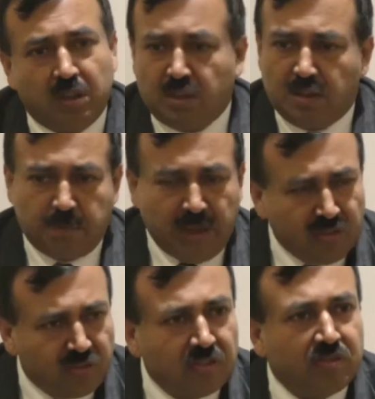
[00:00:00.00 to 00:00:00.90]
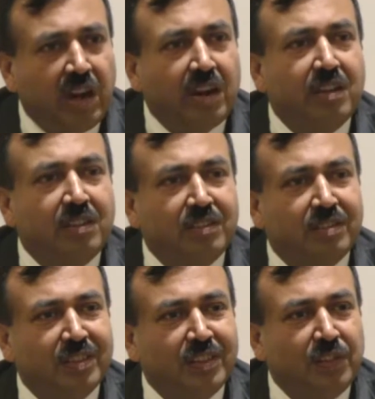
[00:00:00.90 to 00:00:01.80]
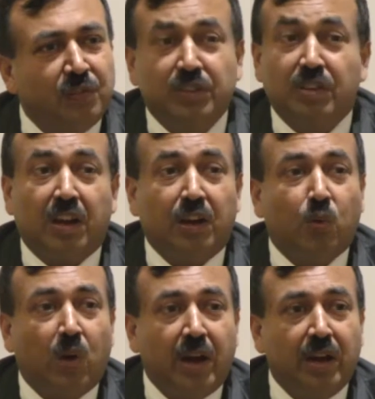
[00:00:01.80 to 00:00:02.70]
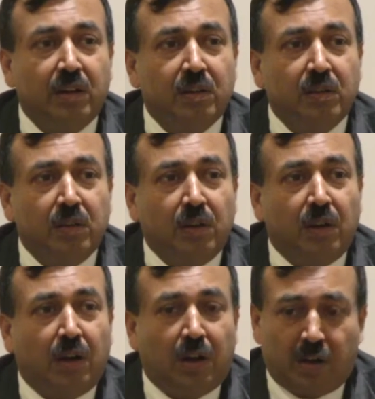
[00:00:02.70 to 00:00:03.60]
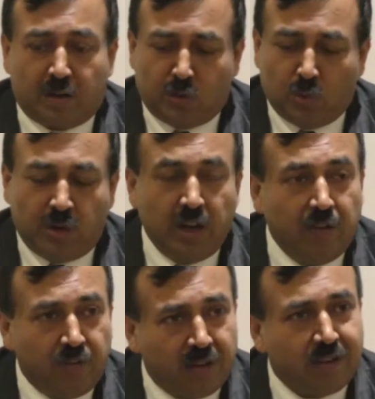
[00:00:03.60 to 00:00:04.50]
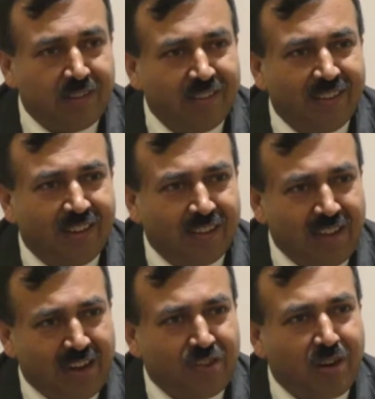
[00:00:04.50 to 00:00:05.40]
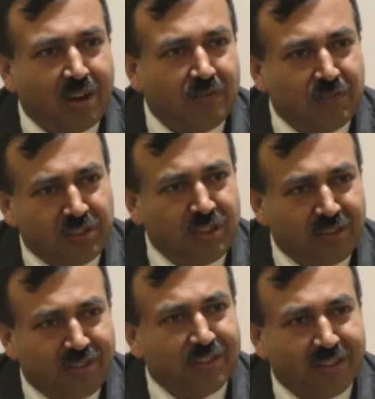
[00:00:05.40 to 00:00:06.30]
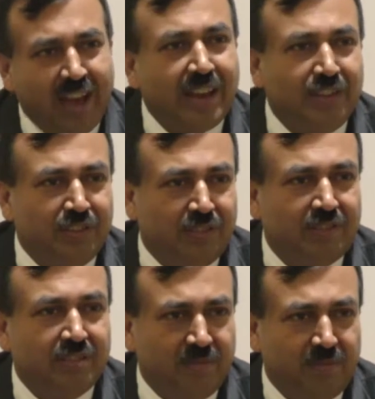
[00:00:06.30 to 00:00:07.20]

the best standards which are required to deliver that drug which it carries.